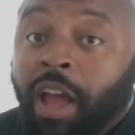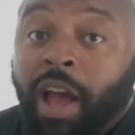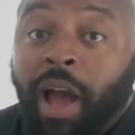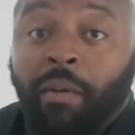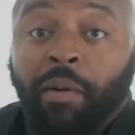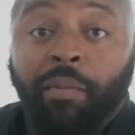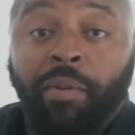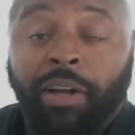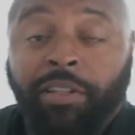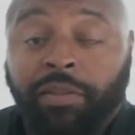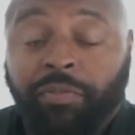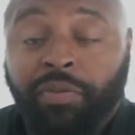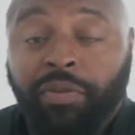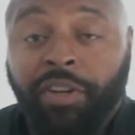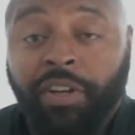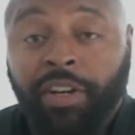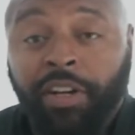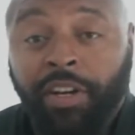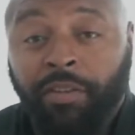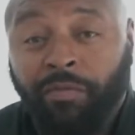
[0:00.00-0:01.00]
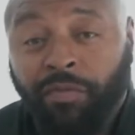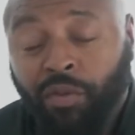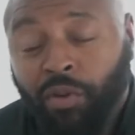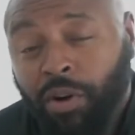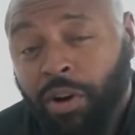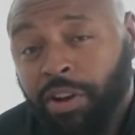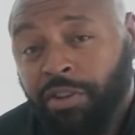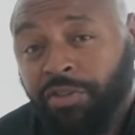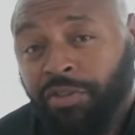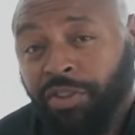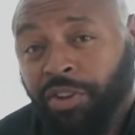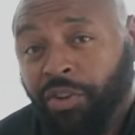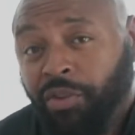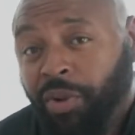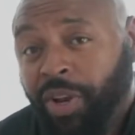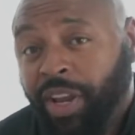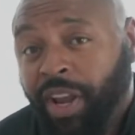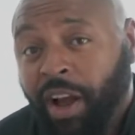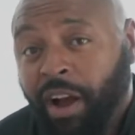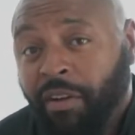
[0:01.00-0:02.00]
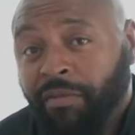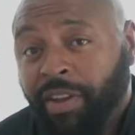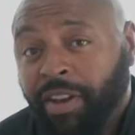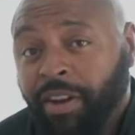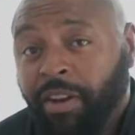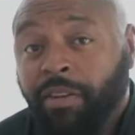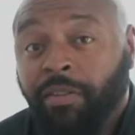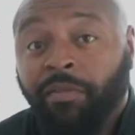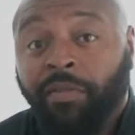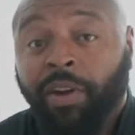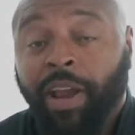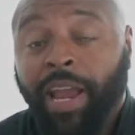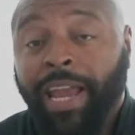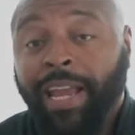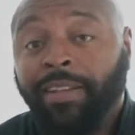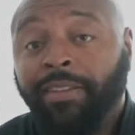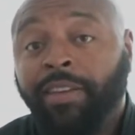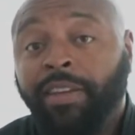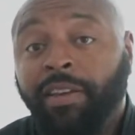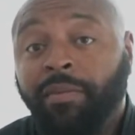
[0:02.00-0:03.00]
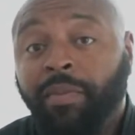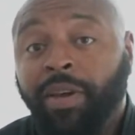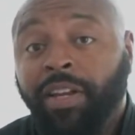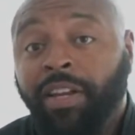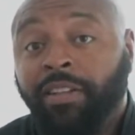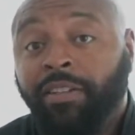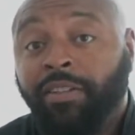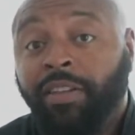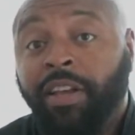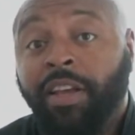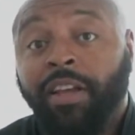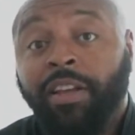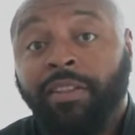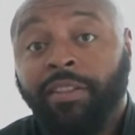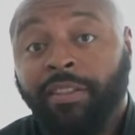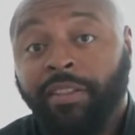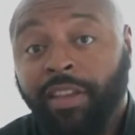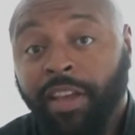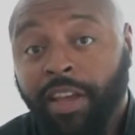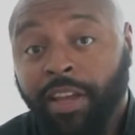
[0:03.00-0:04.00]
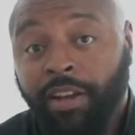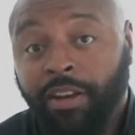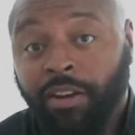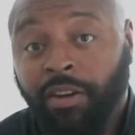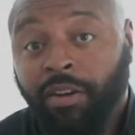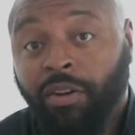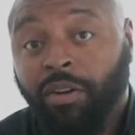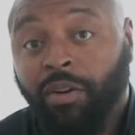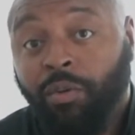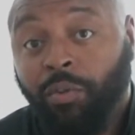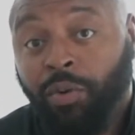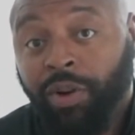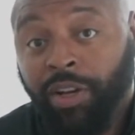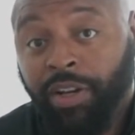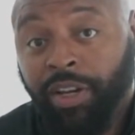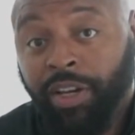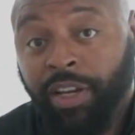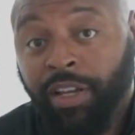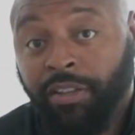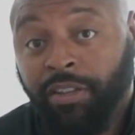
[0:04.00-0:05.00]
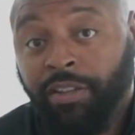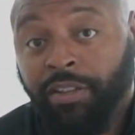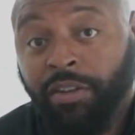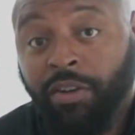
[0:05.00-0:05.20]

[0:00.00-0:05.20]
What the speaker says: I'm about to put it in a 400-degree oven for 18 minutes, then we're gonna get to the